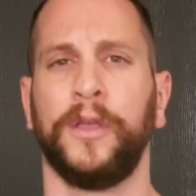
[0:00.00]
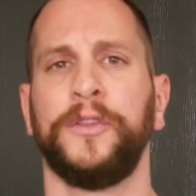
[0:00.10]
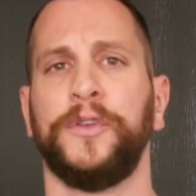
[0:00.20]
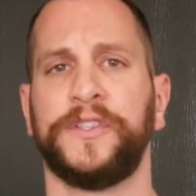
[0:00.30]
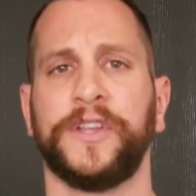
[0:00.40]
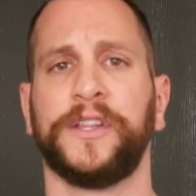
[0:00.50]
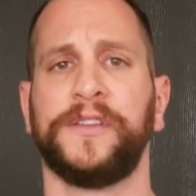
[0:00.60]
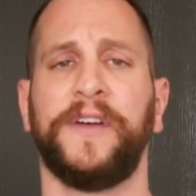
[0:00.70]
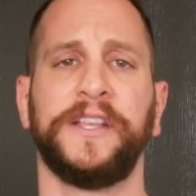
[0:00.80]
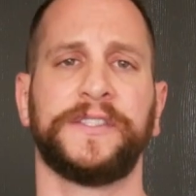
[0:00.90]
To install the
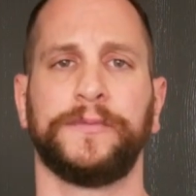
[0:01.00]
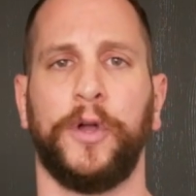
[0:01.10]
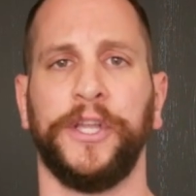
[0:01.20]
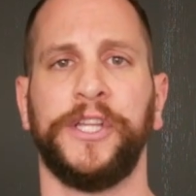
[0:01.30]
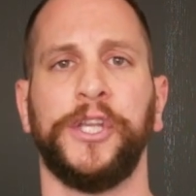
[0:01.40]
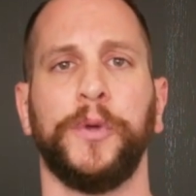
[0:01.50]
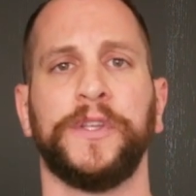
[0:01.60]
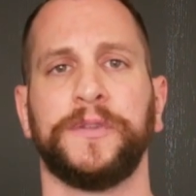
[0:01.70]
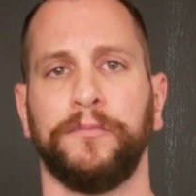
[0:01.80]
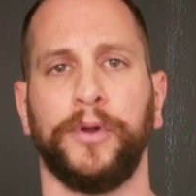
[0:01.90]
device, all you need to do
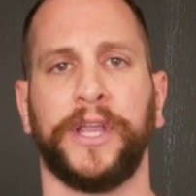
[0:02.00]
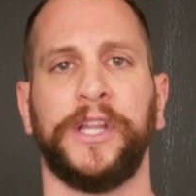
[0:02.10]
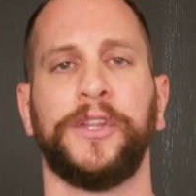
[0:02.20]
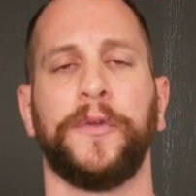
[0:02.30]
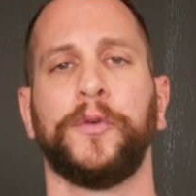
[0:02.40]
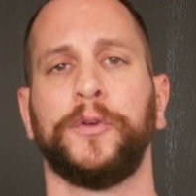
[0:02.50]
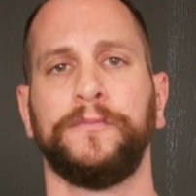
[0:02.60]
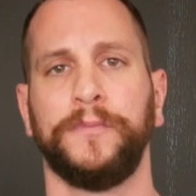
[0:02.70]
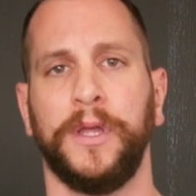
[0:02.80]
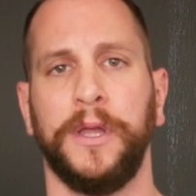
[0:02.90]
is bring it into the
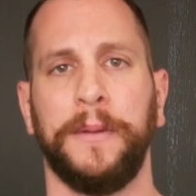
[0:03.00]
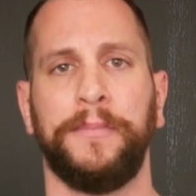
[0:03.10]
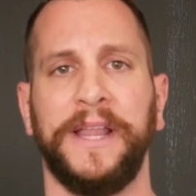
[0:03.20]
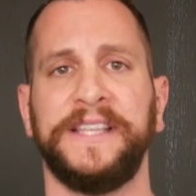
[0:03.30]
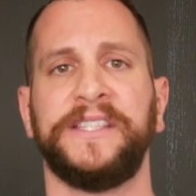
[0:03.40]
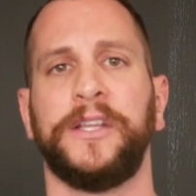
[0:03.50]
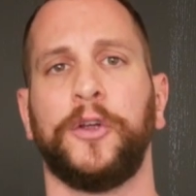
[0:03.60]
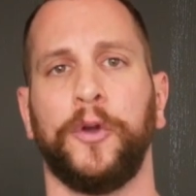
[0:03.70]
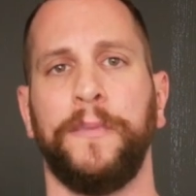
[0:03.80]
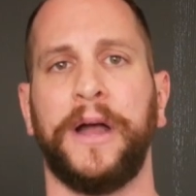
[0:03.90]
room, place it
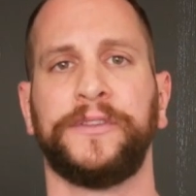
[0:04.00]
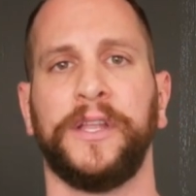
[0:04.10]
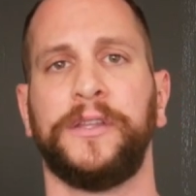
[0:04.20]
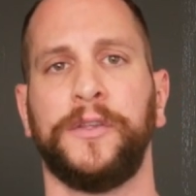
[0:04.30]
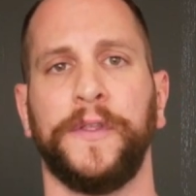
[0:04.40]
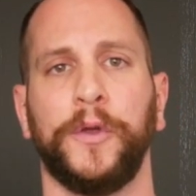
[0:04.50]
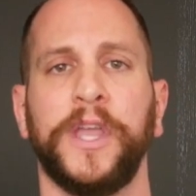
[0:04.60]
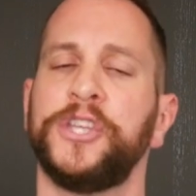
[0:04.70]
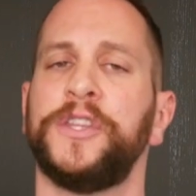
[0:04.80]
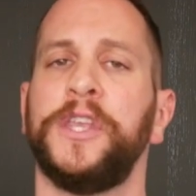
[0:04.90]
or mount it to the
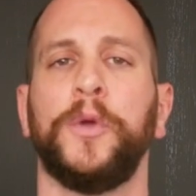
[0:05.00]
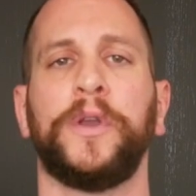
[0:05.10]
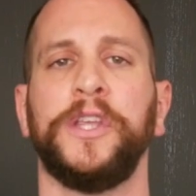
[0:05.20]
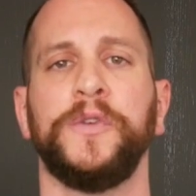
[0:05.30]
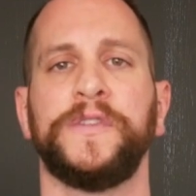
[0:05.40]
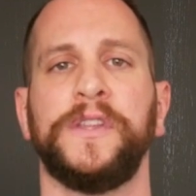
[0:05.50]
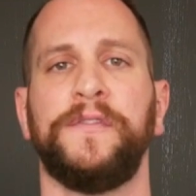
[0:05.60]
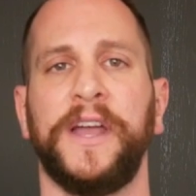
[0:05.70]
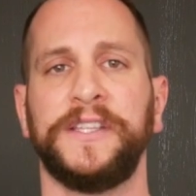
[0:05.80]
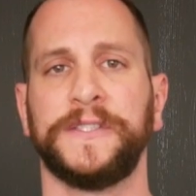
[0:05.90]
location that you want to use the
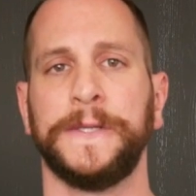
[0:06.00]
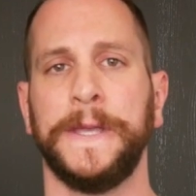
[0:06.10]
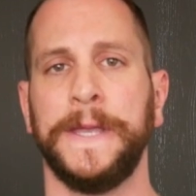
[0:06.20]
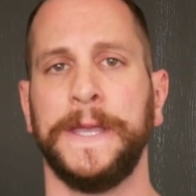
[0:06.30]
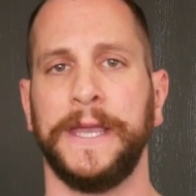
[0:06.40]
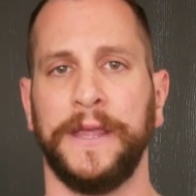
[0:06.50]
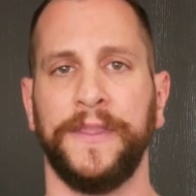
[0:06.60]
device, and